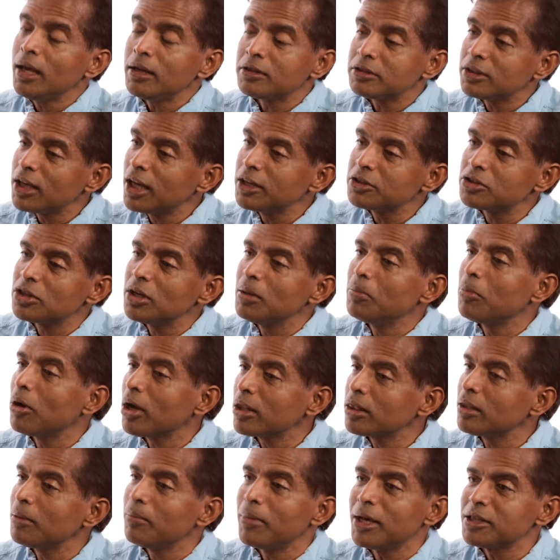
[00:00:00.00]
They essentially
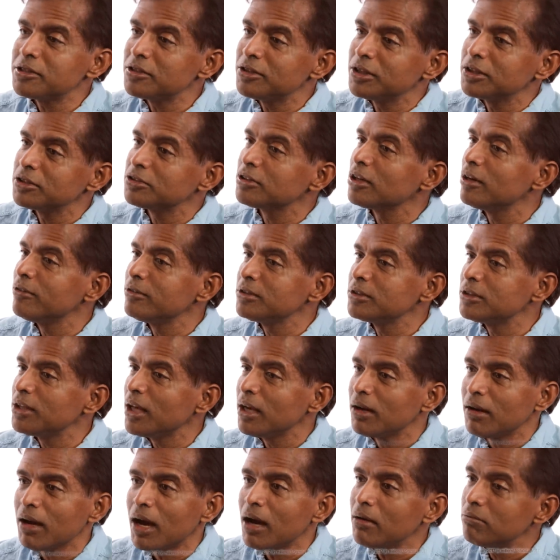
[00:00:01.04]
bought the messaging service
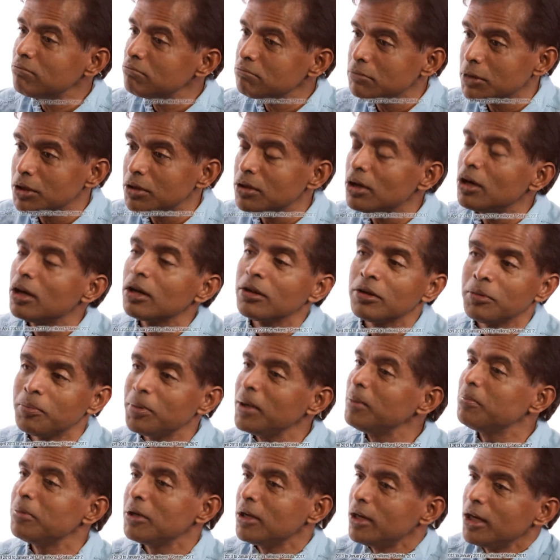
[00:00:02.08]
that a third of the
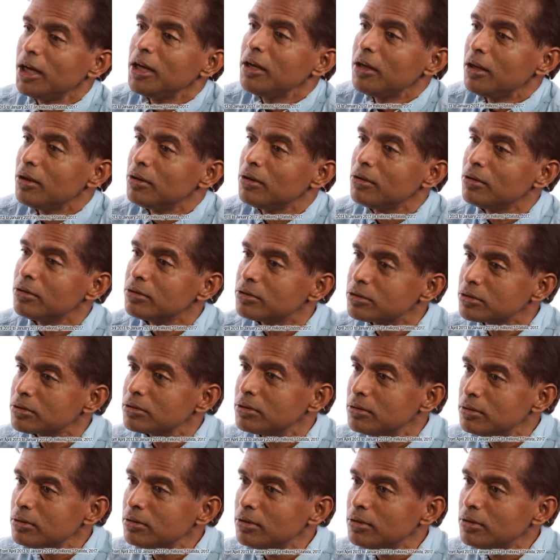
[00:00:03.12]
people in India use.